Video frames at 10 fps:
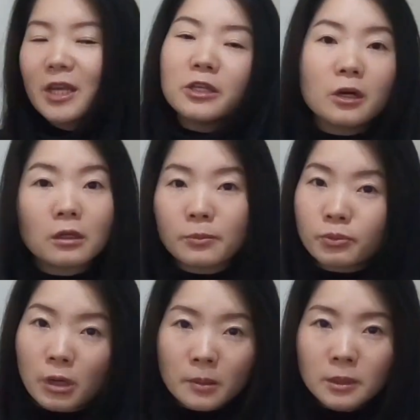You got a
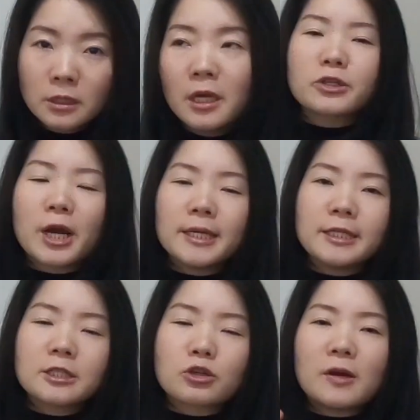problem? My
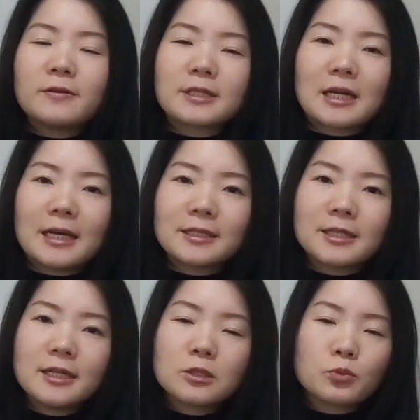Chinese driver's
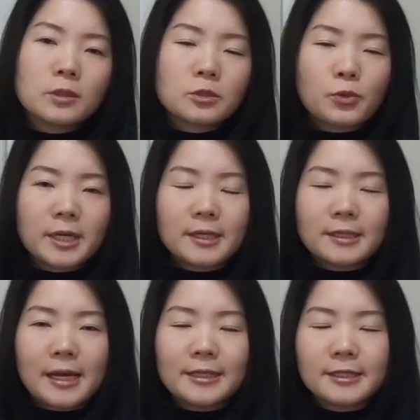license was
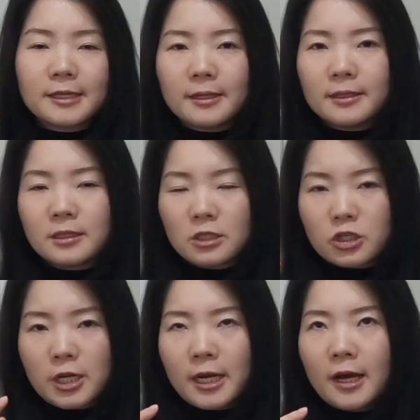recognized here in
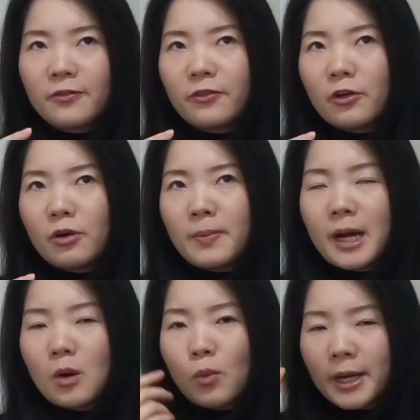Australia for
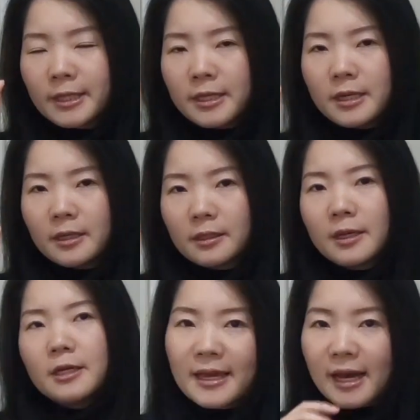about 1 year.
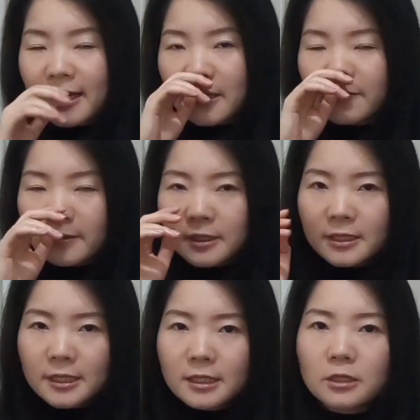Then I
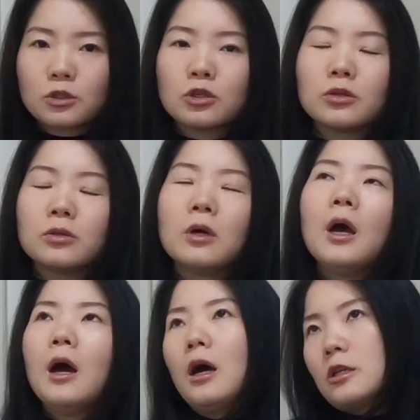converted to
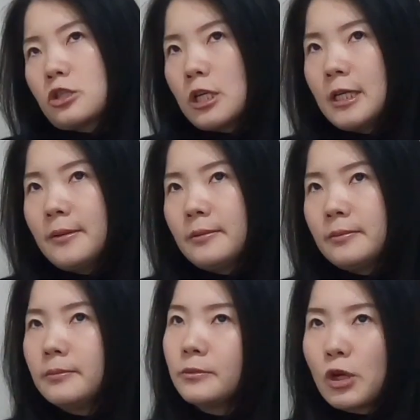
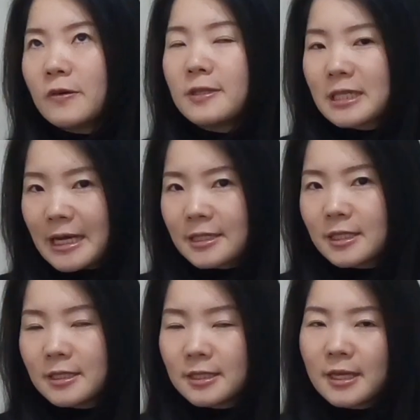Australian driver's
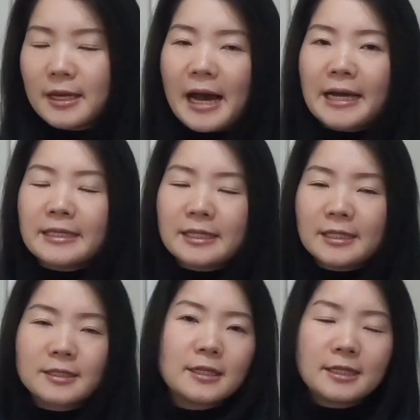license. Yeah, I
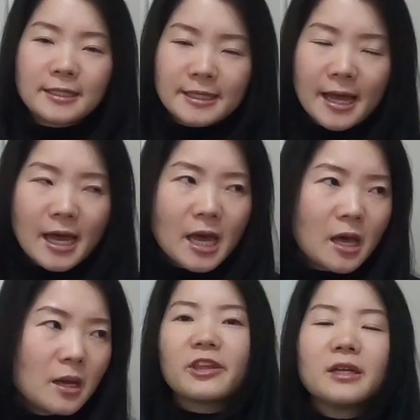did the
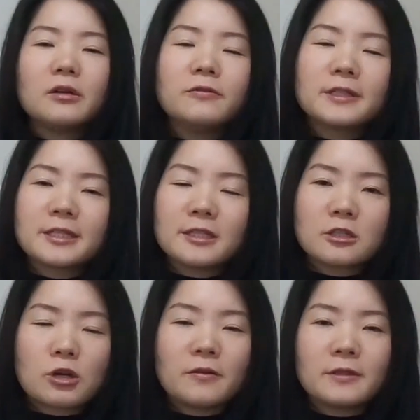exam. I think
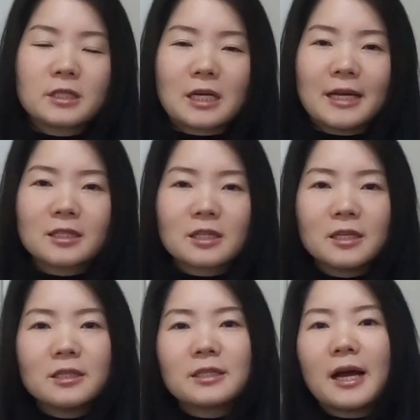overseas driver's
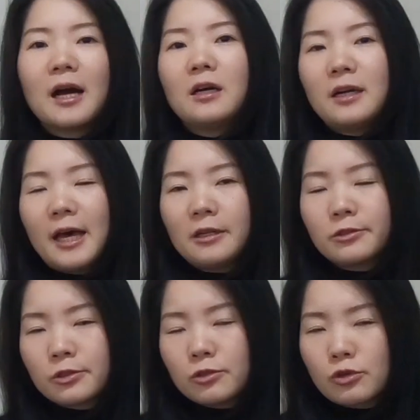license are
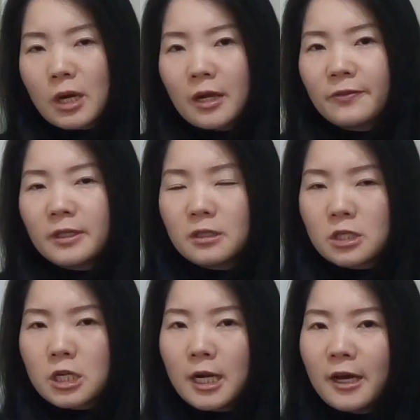allowed to drive in
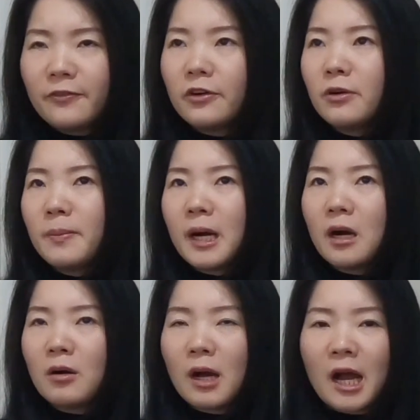Australia for
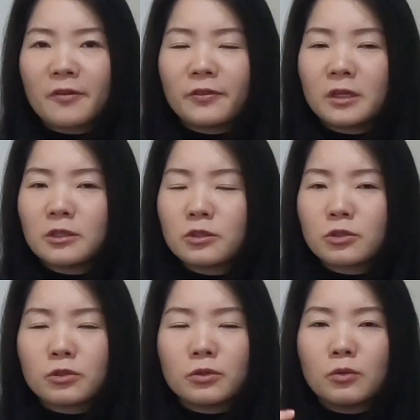about half year
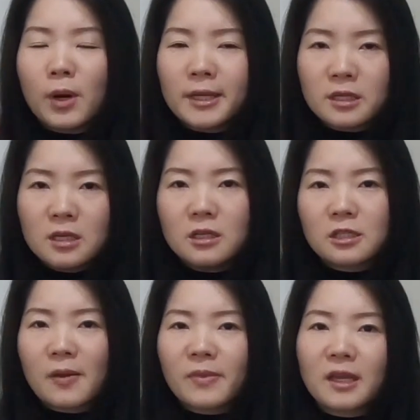to 1 year,
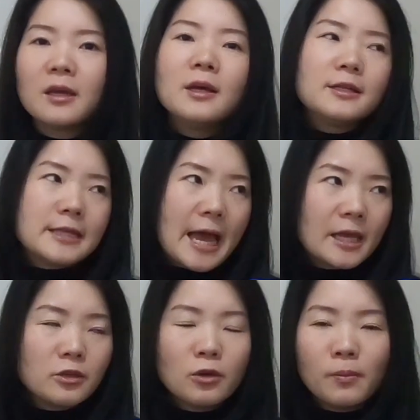something.
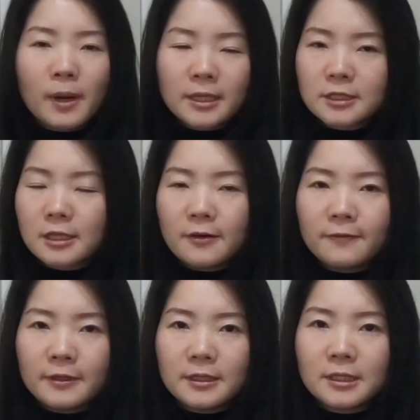Then you must
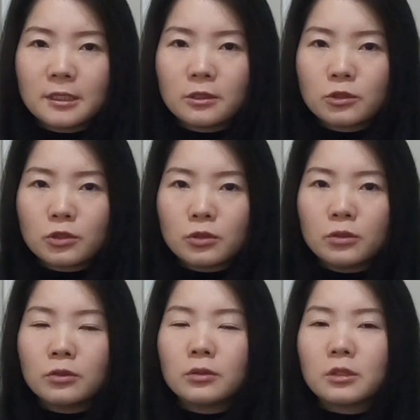convert it
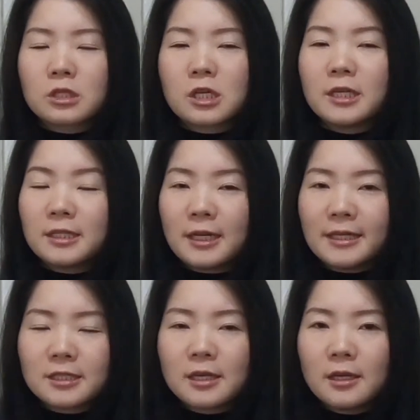to Australian
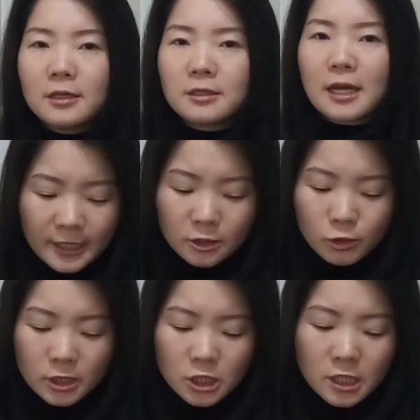license. Next
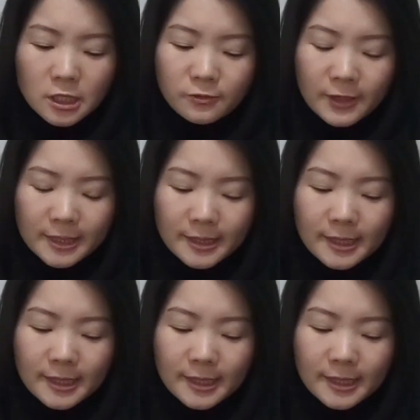question is from